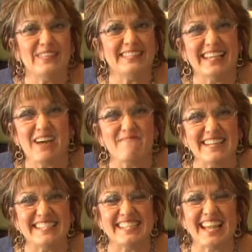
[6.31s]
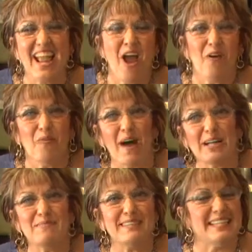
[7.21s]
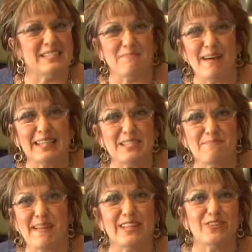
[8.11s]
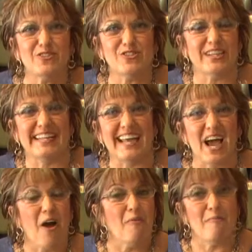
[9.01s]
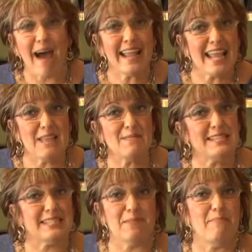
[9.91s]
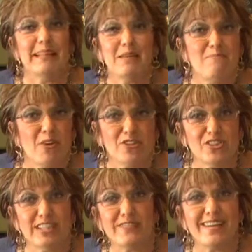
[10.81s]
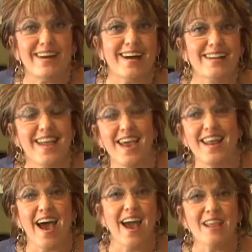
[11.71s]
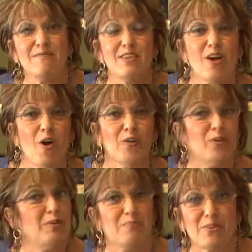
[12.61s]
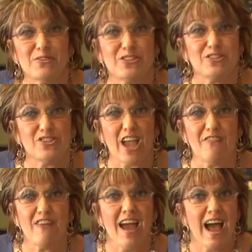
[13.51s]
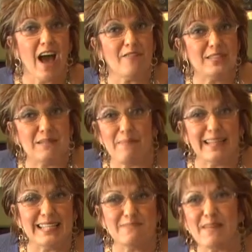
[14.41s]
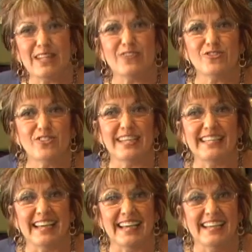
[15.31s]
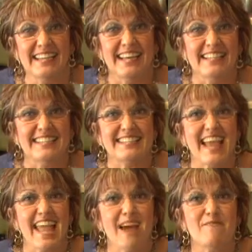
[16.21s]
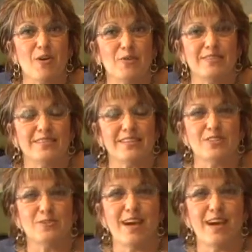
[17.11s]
Benvenuti amici! Welcome to Isabella's Bella Cucina. My name is Isabella Morgia di Vicari and I am the owner and personal chef of Isabella's Bella Cucina. Today I'm going to teach you